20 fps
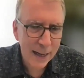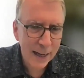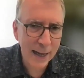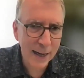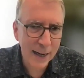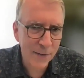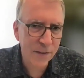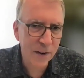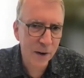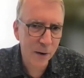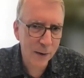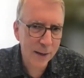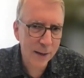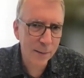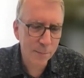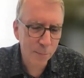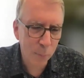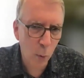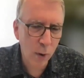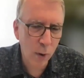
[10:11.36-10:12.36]
and yeah. very
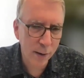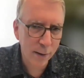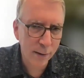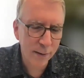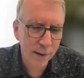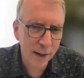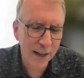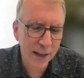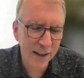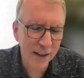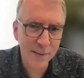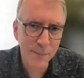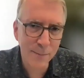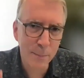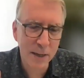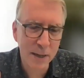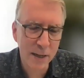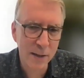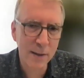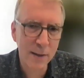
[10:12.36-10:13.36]
important. And
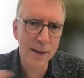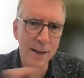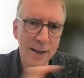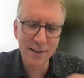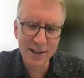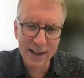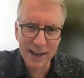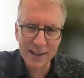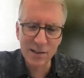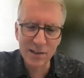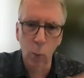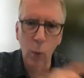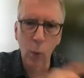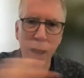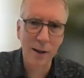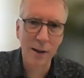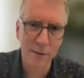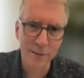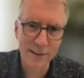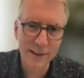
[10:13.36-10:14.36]
it, But it, it takes a
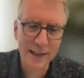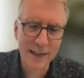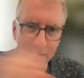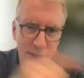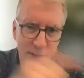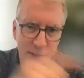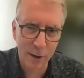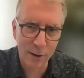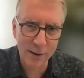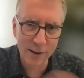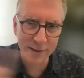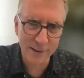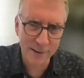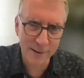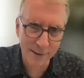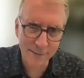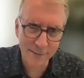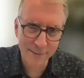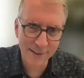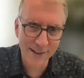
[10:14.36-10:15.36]
while to get there, doesn't
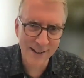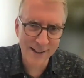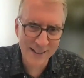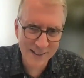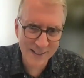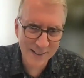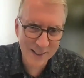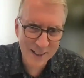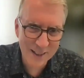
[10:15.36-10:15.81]
it?